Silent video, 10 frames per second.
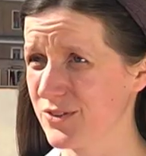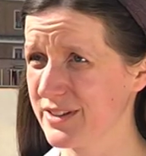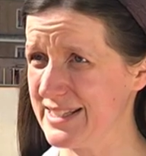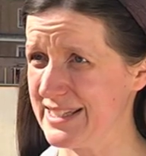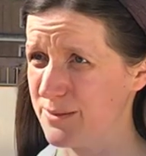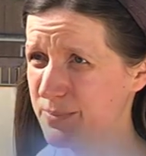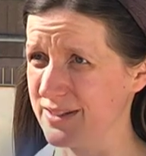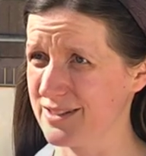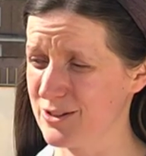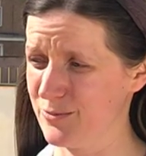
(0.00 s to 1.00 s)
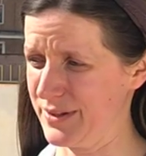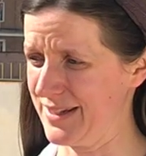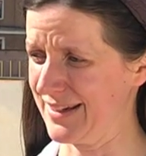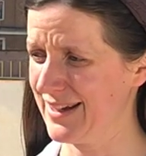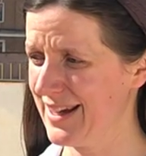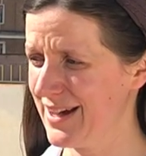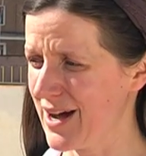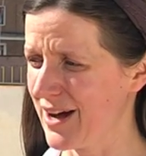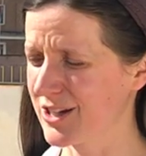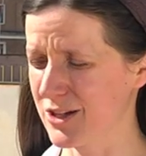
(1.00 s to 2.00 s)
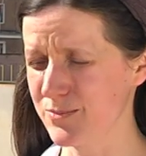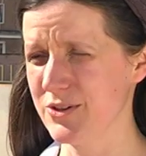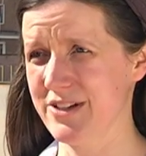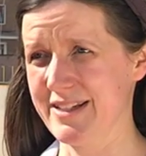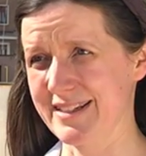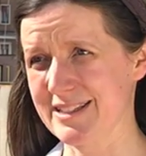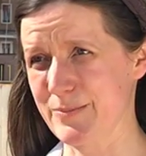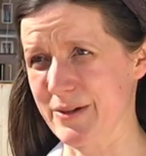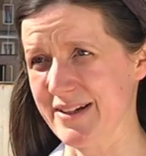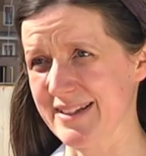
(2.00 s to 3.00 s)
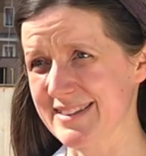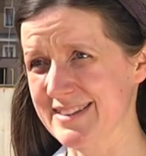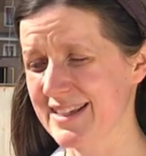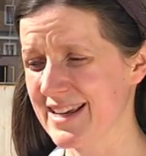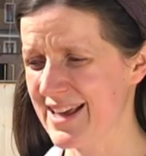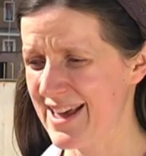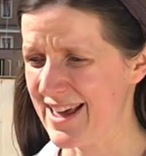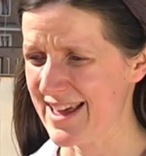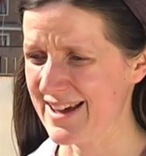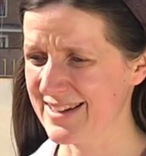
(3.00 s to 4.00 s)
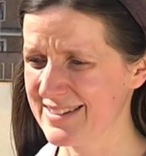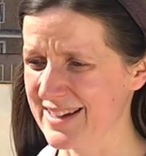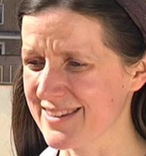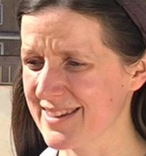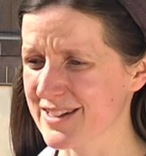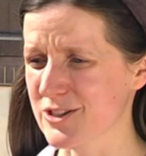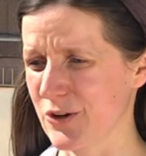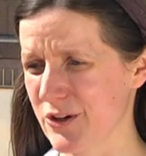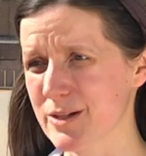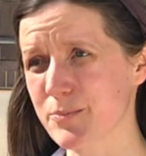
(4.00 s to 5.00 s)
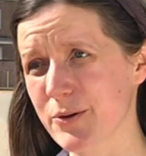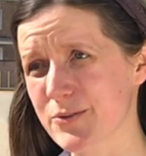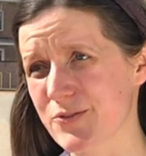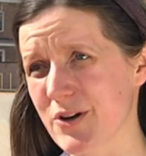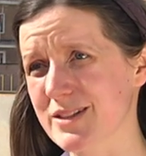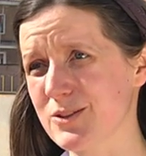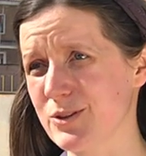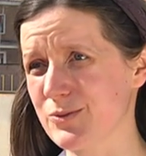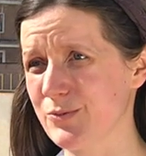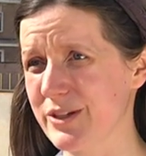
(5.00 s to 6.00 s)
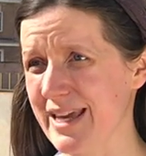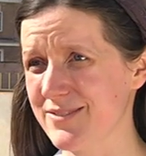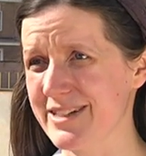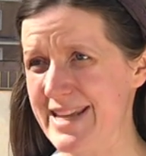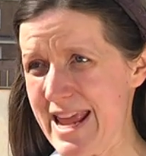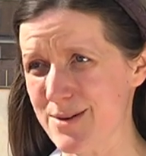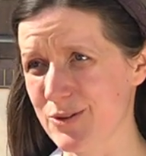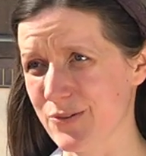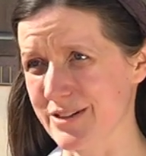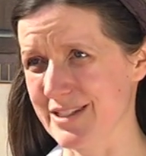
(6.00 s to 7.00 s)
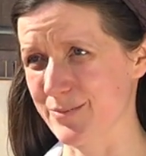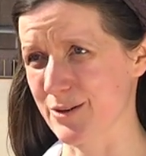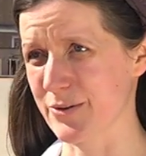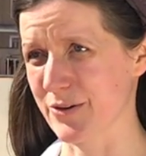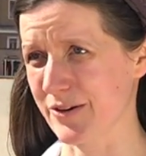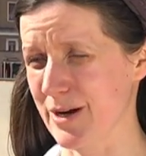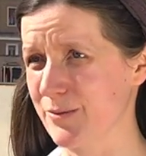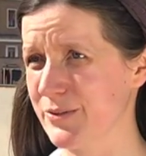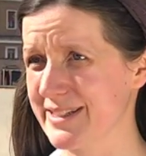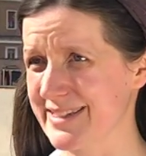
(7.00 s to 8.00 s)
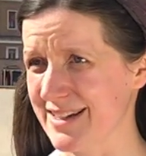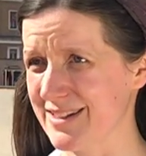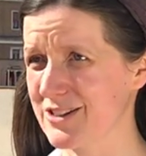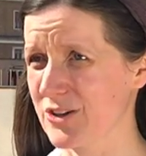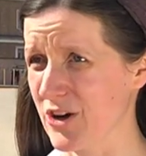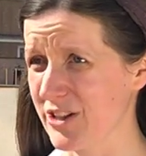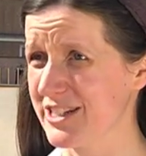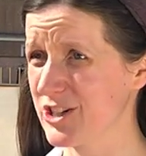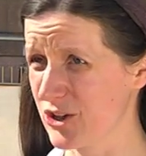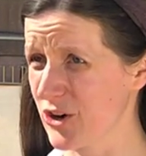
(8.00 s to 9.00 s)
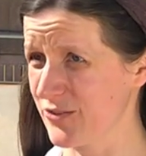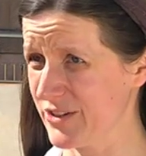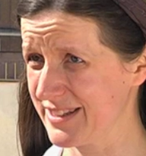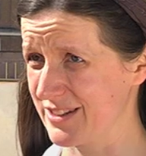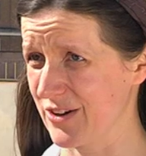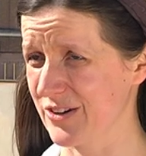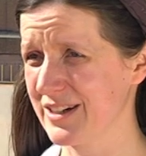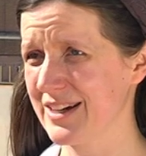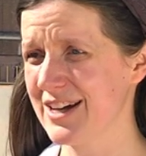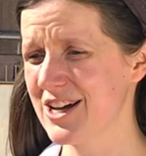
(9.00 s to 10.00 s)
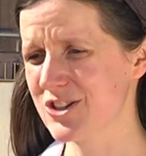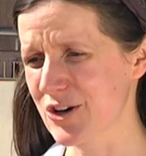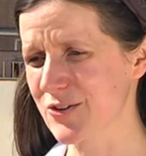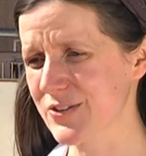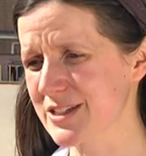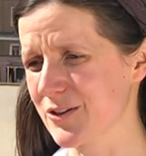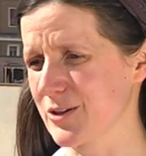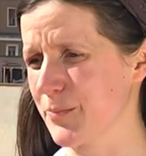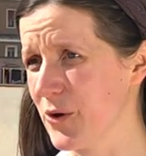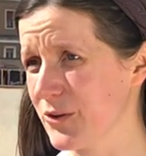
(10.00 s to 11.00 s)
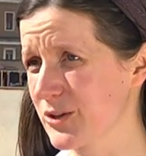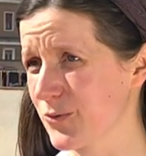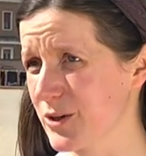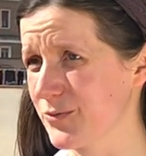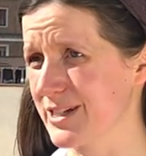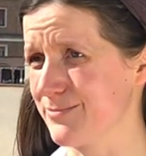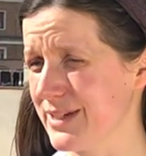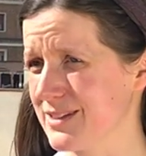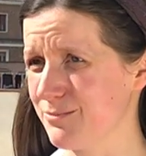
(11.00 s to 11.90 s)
really deepened to be a community experience. And I think a turning point for us was when we gave a name to our summer program and we decided to call it Środowisko. Środowisko is a Polish word which means